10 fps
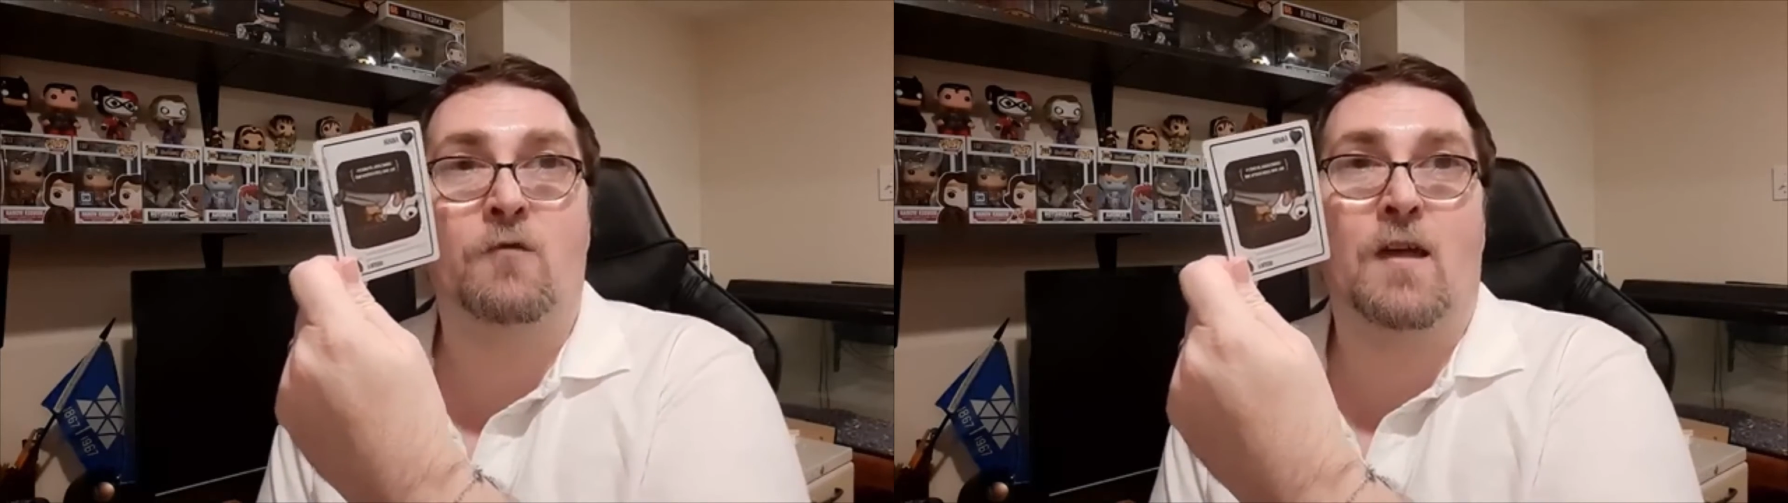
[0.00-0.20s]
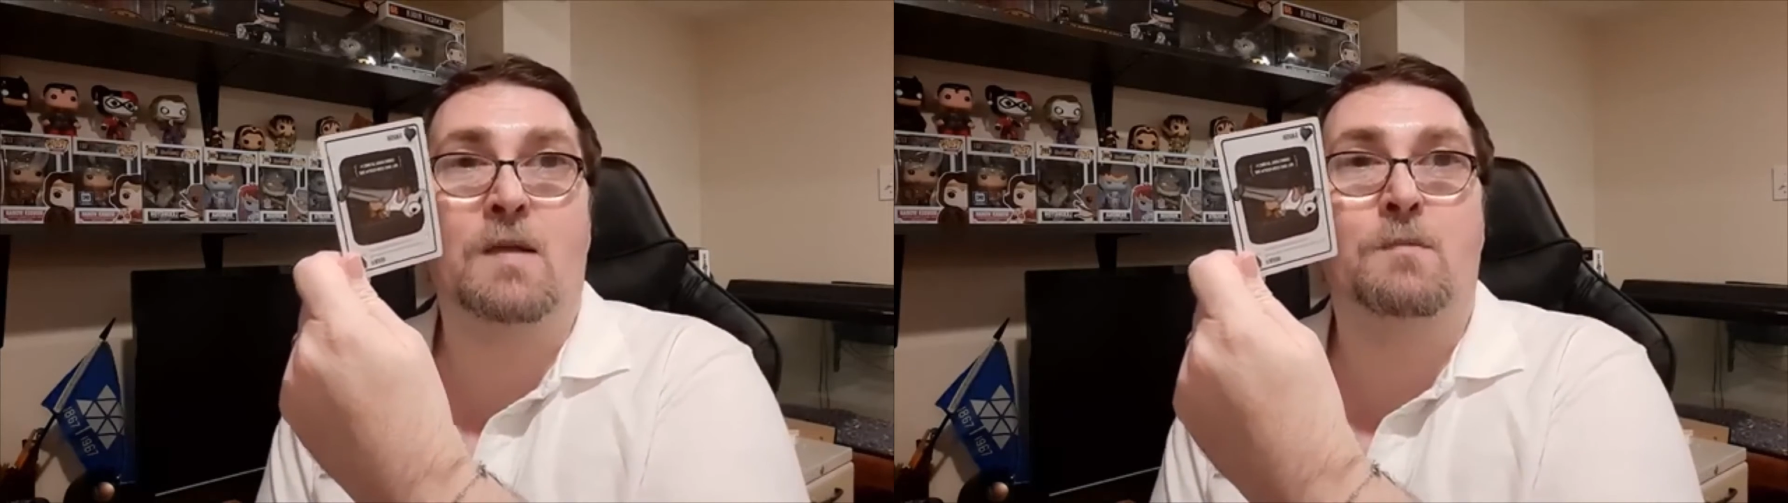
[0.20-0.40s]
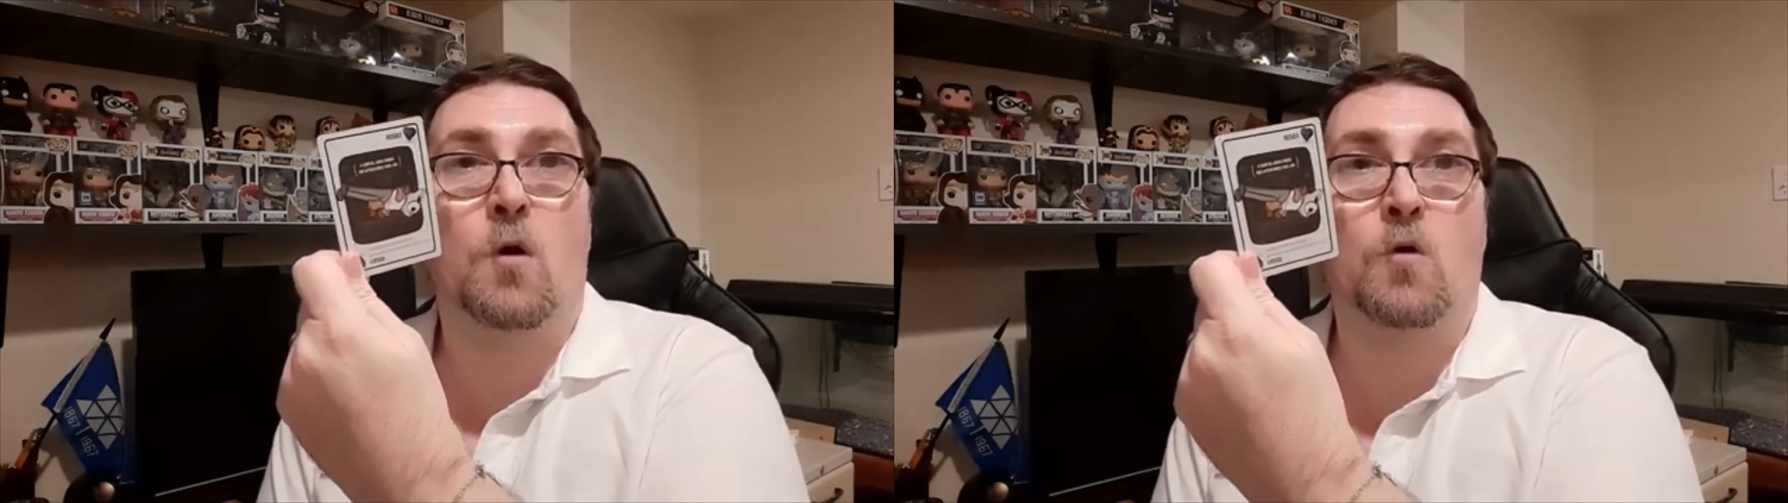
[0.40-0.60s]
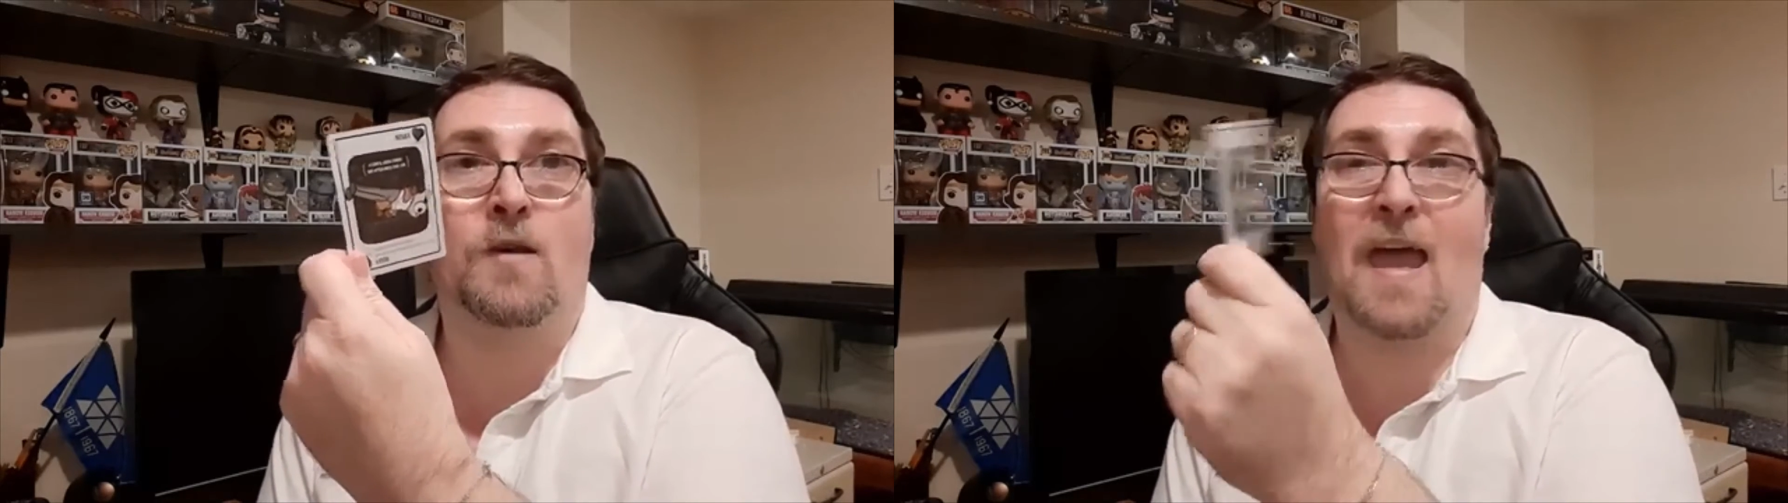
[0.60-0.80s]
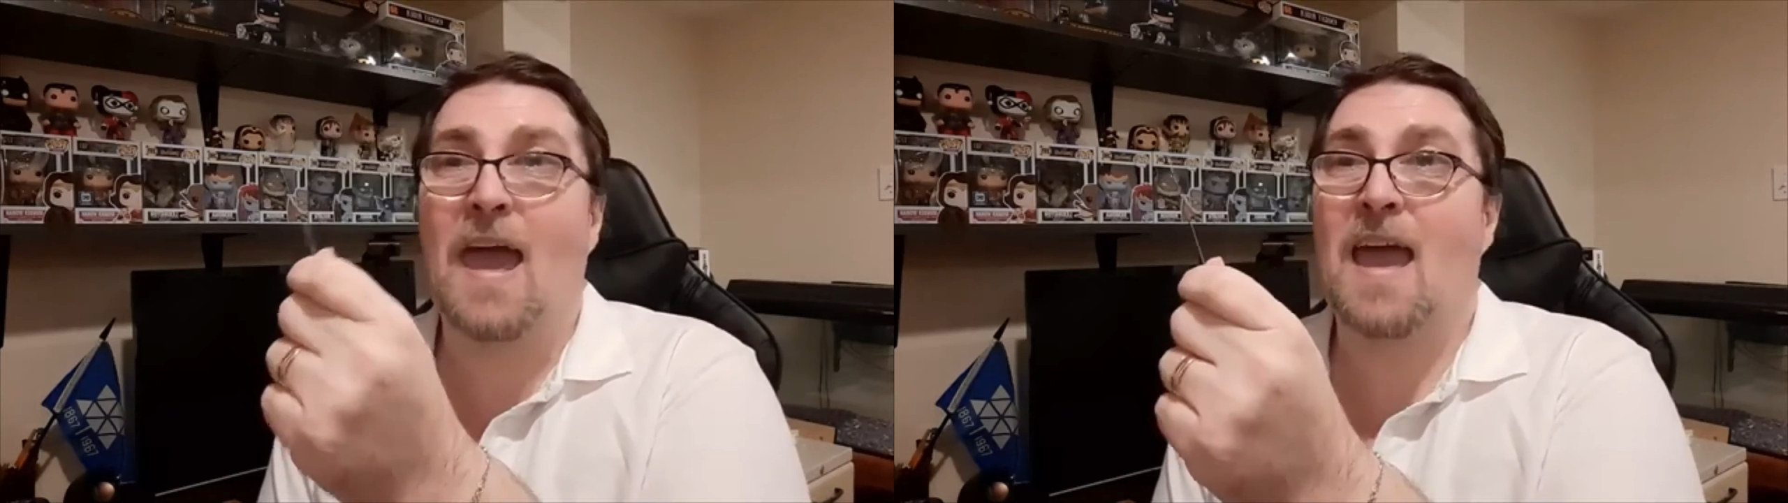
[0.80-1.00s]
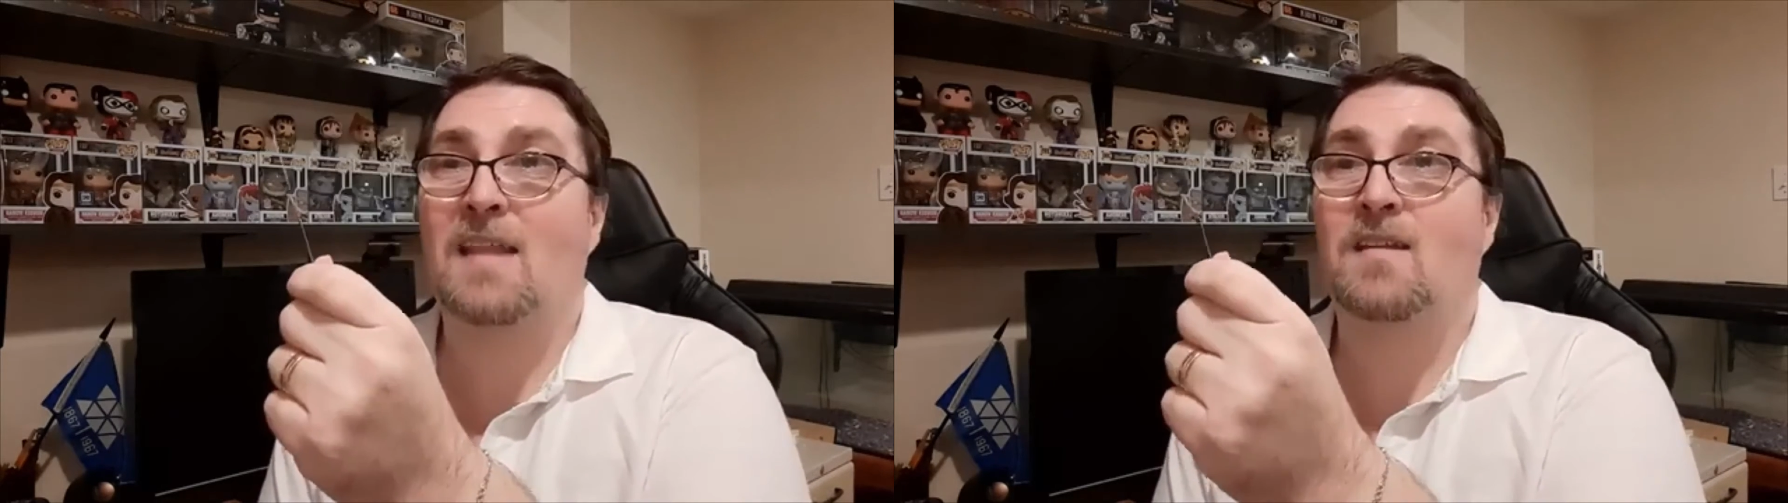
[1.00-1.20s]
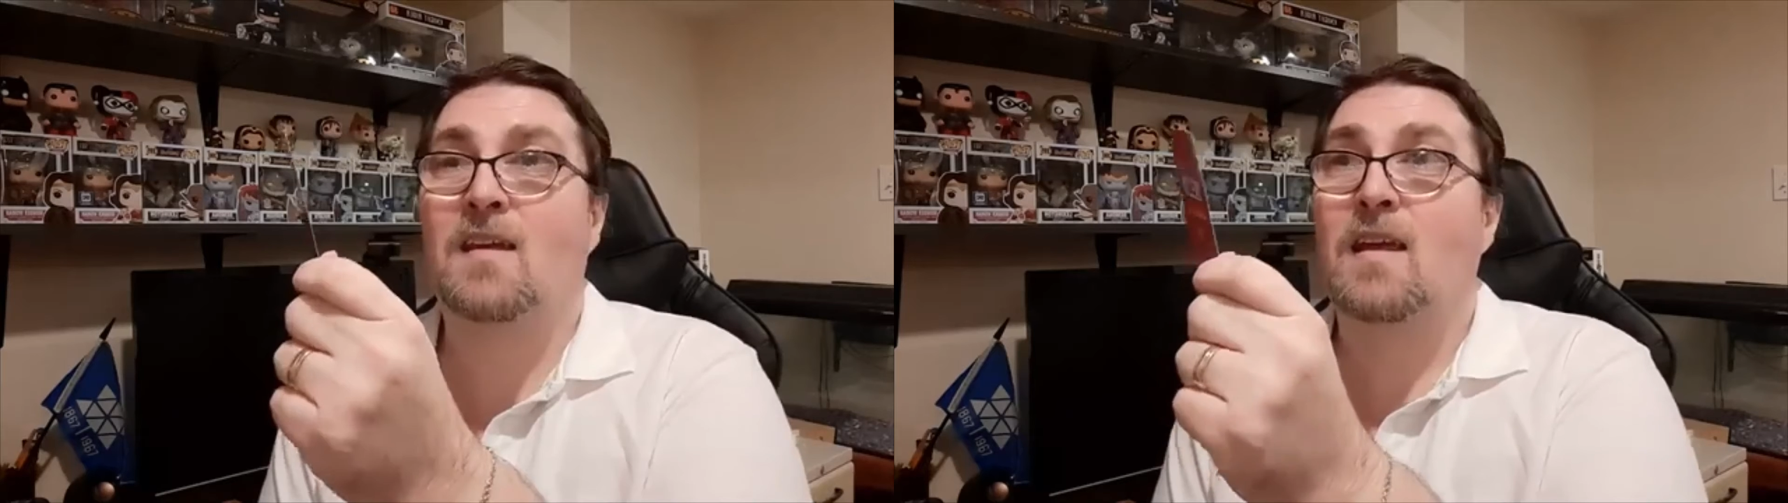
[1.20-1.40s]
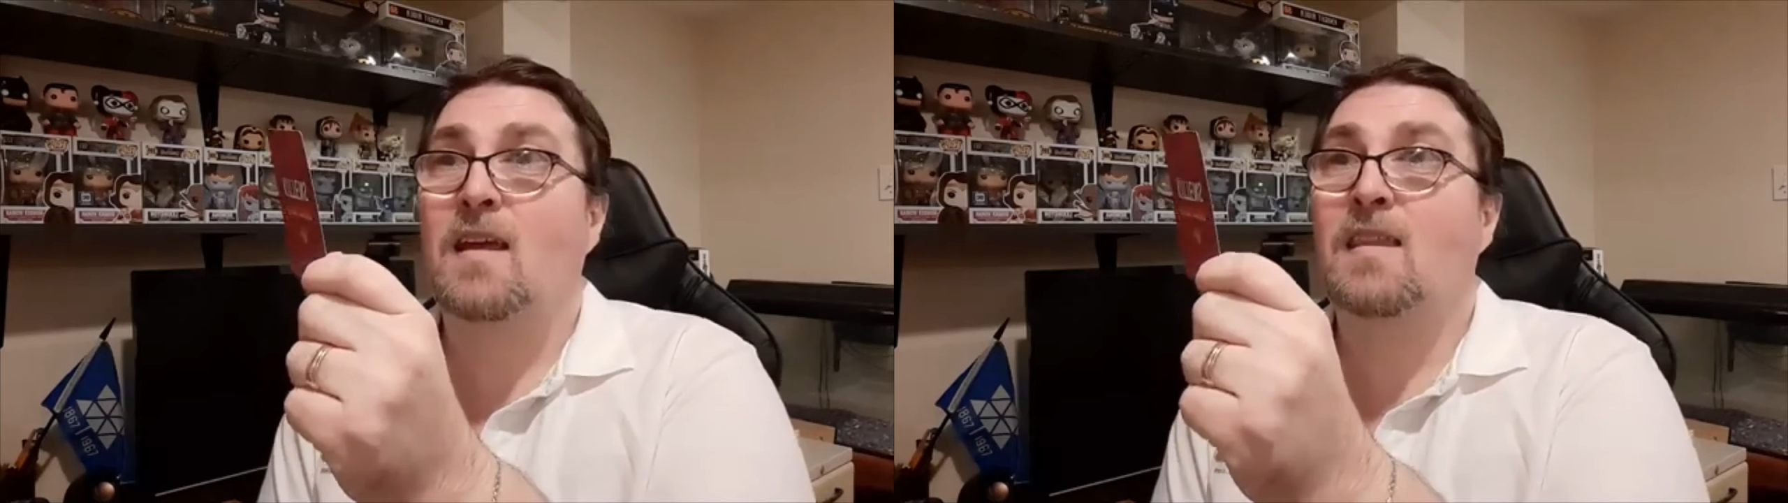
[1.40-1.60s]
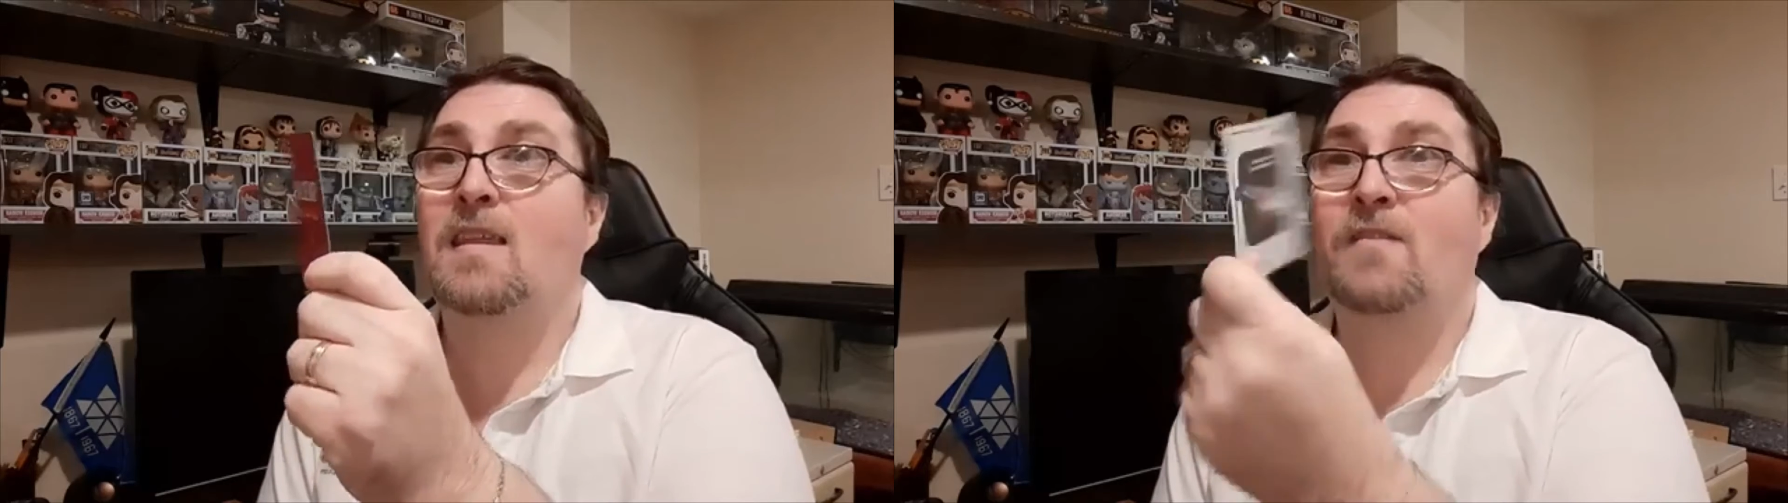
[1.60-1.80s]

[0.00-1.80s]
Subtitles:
Rainbow Cat, the